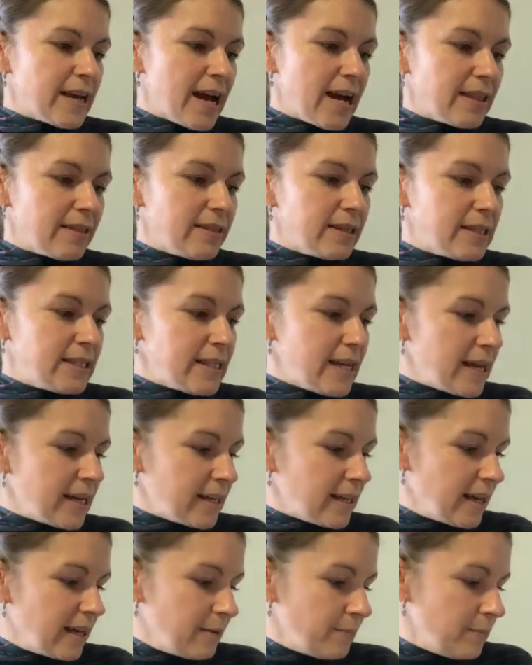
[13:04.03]
that the
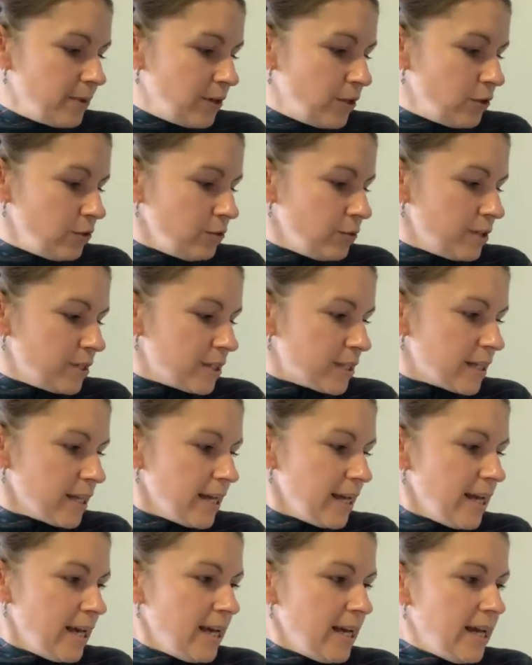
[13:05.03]
deck can be used.
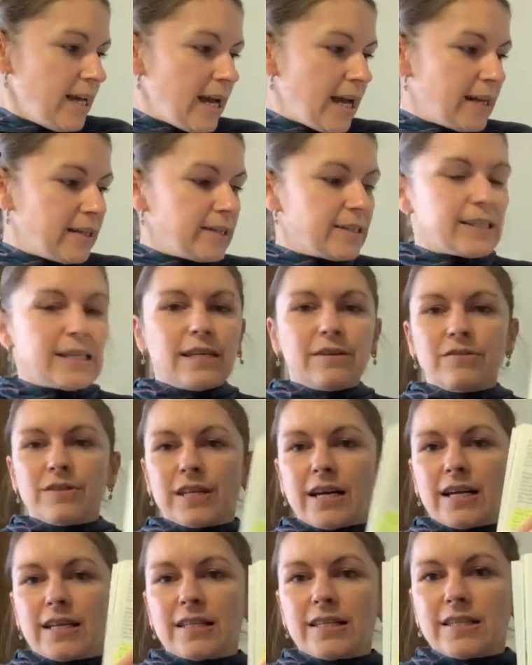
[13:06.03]
And it gives
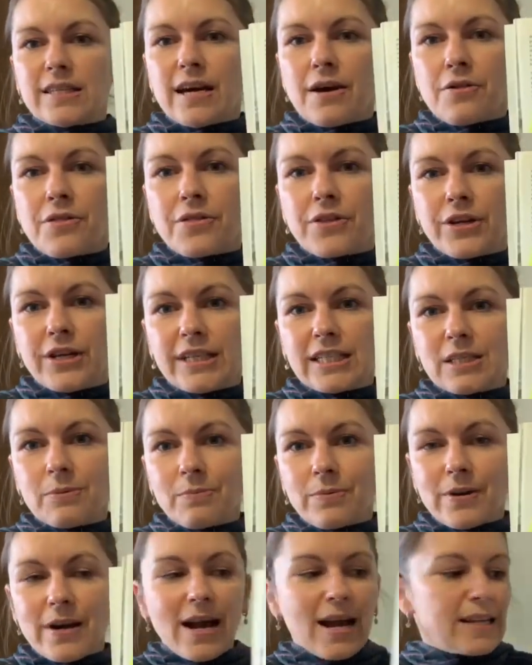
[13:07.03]
us 3
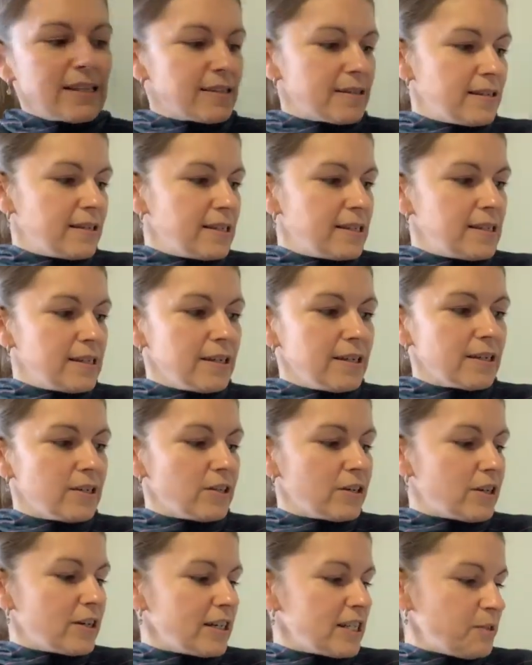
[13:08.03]
spreads: the
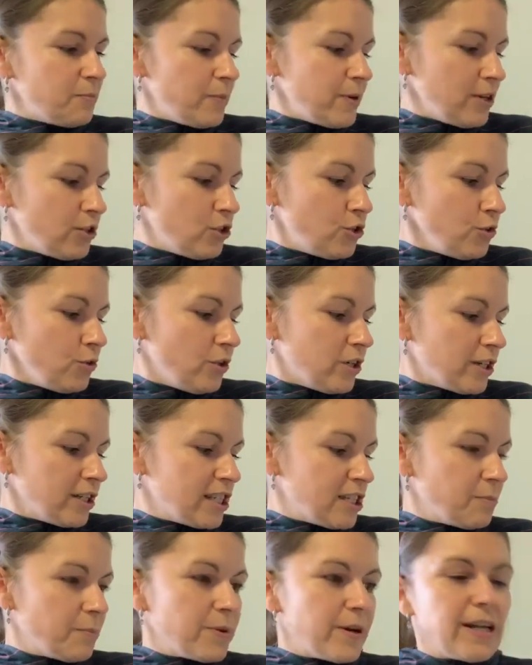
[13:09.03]
single card spread, 2
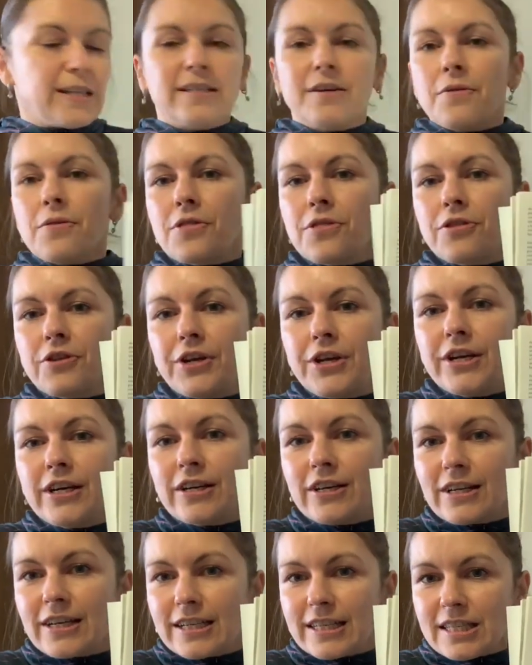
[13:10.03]
card spread, and 3
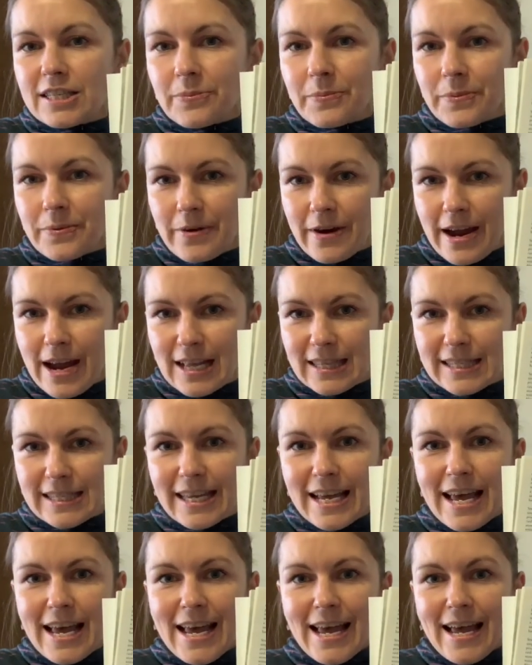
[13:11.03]
card spreads.
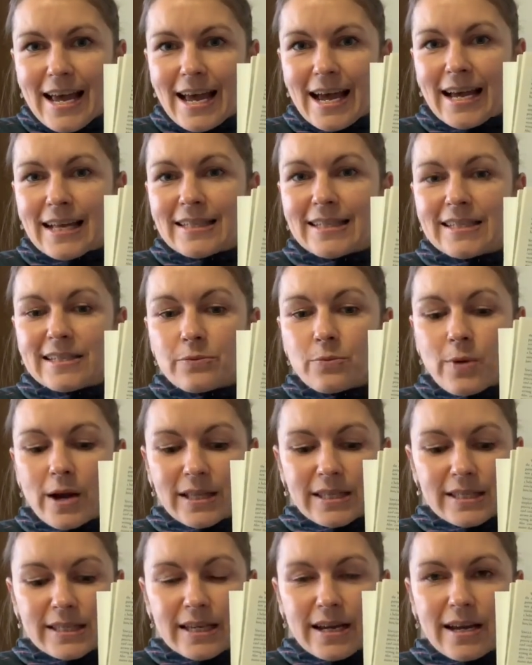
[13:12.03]
And
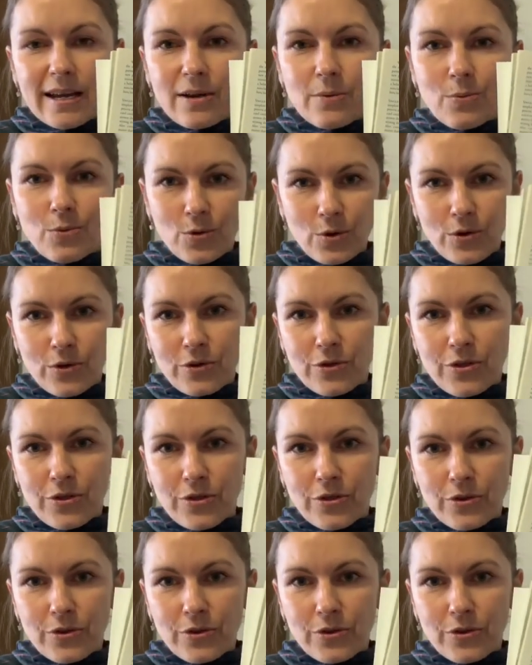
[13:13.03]
once I walk